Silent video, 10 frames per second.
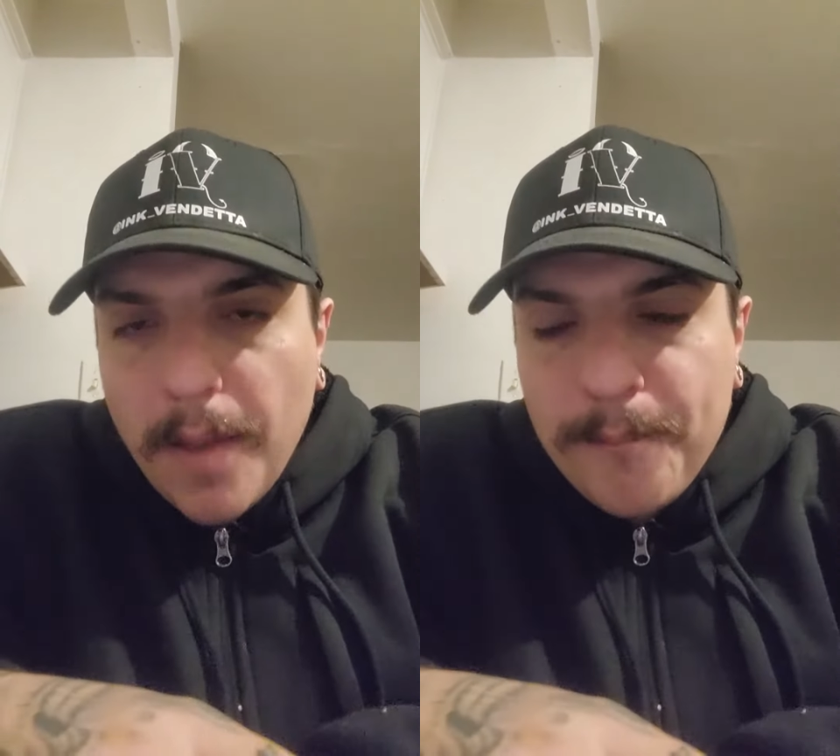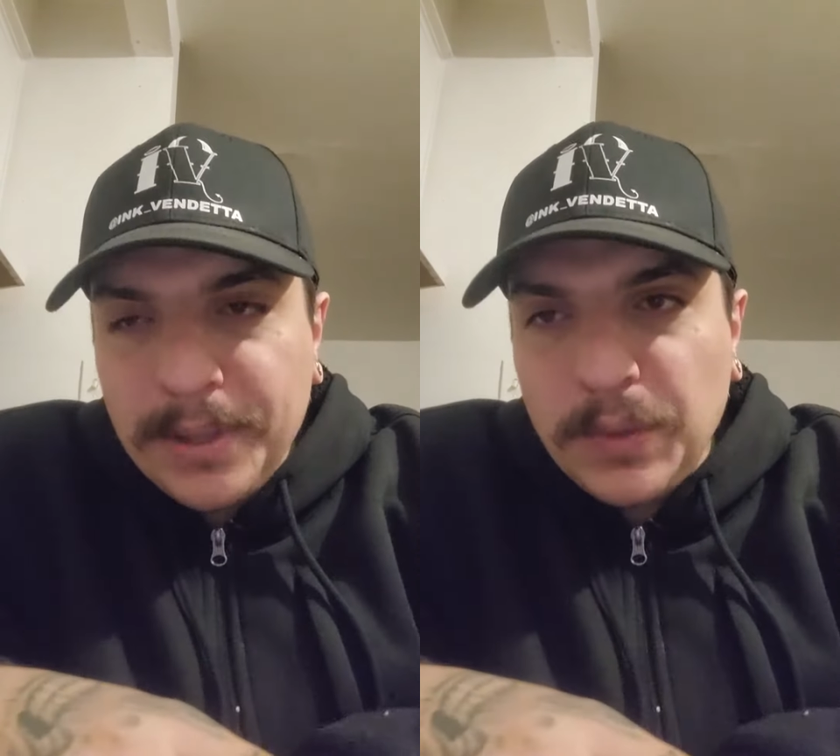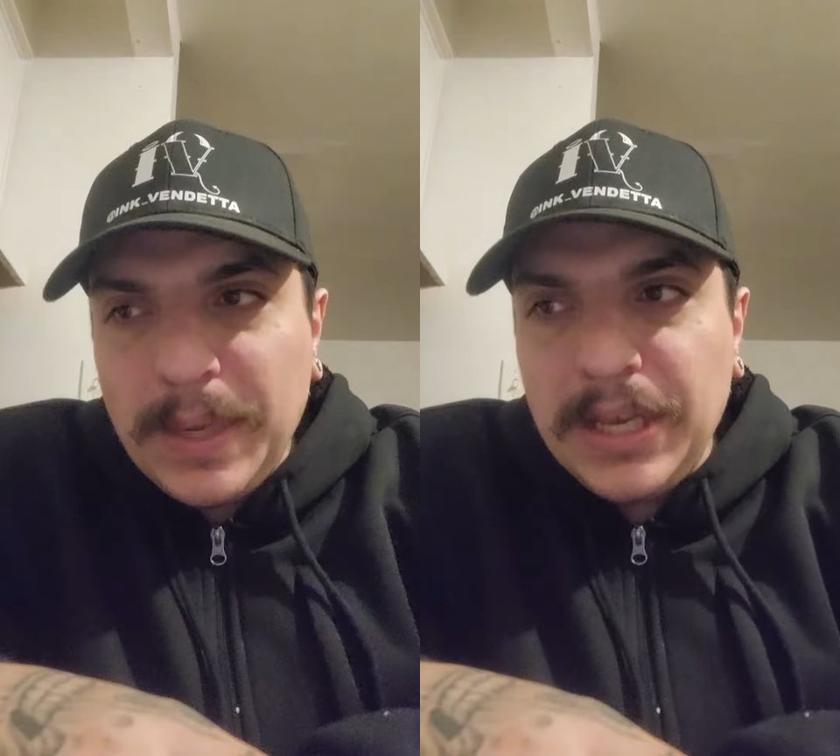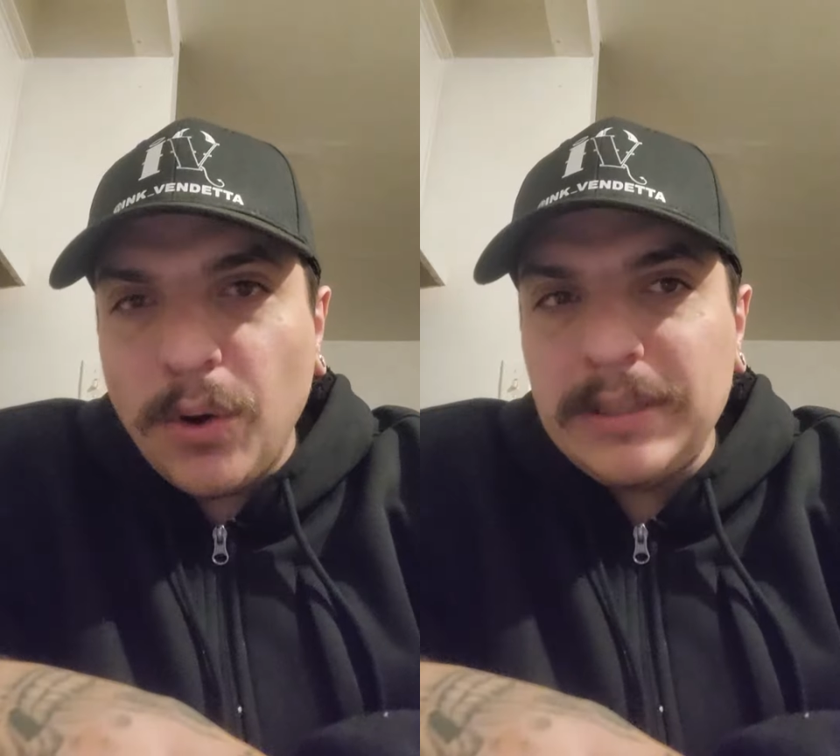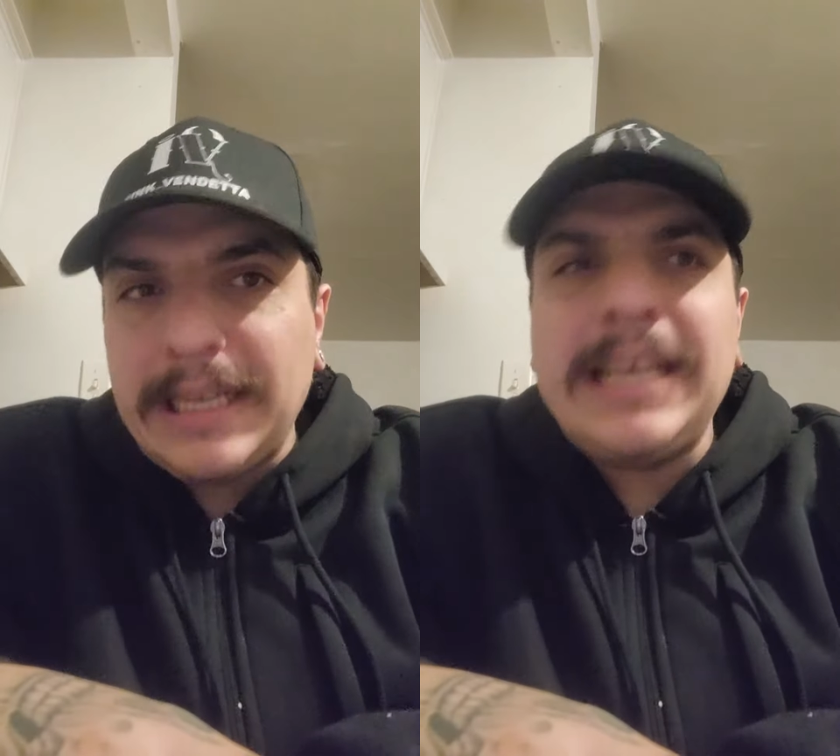But we
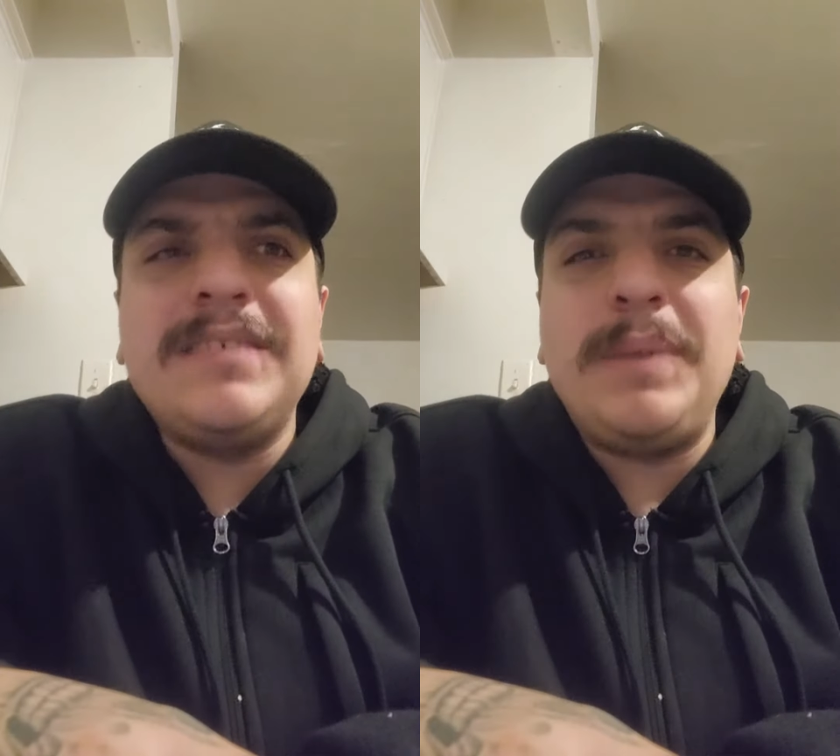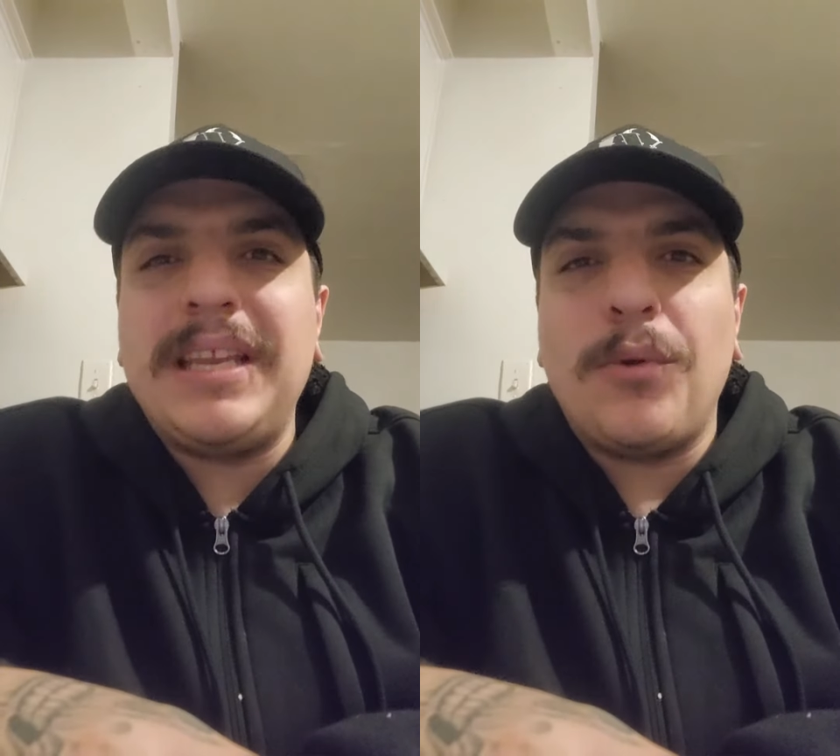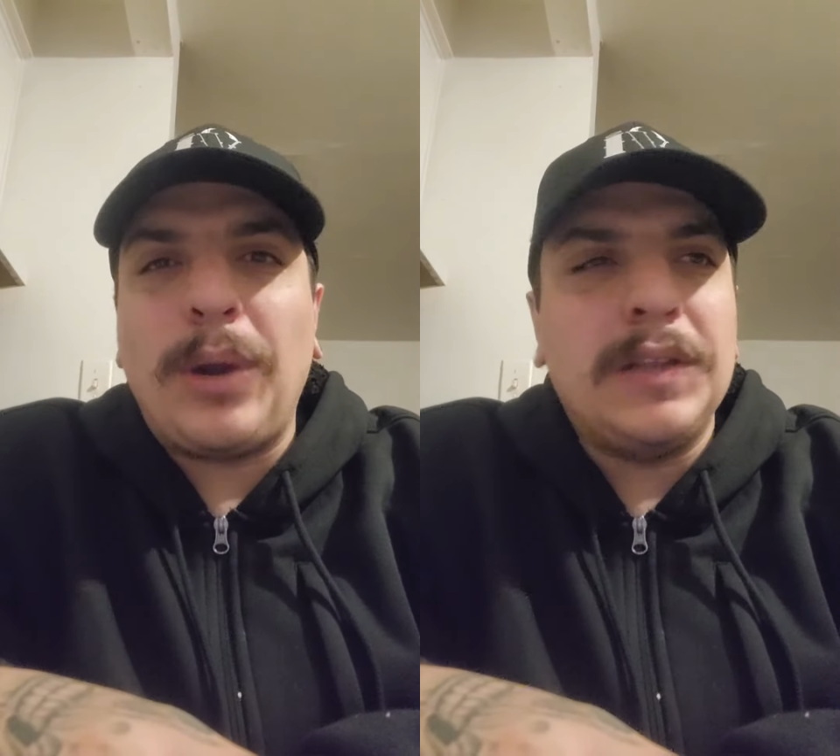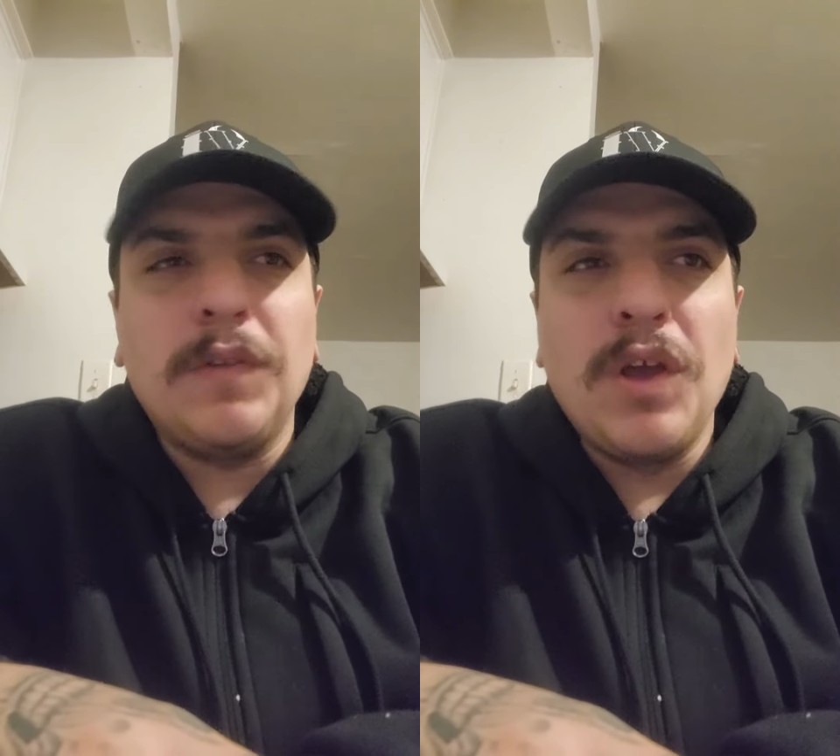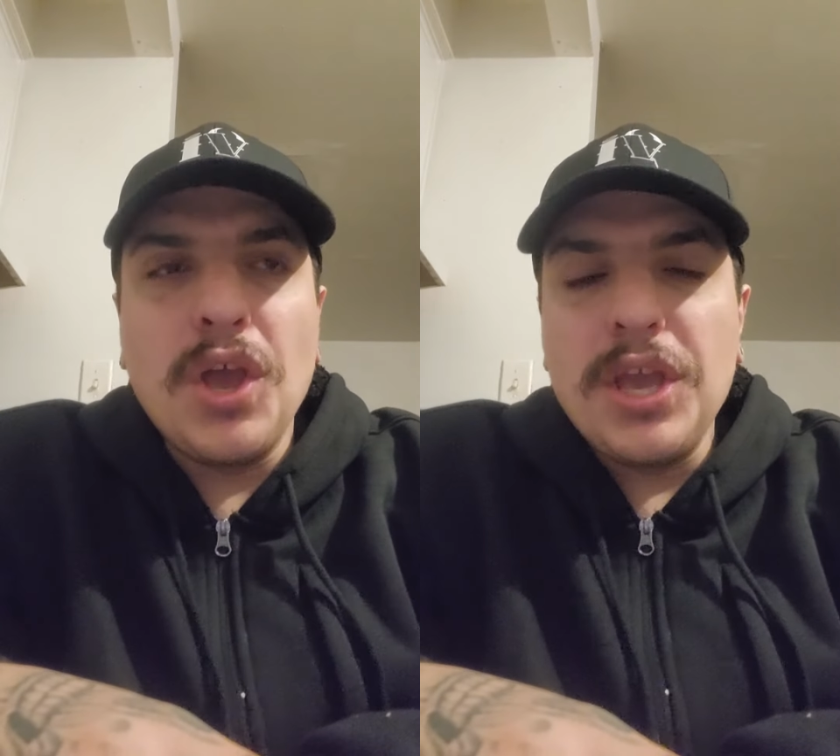know that he's been around.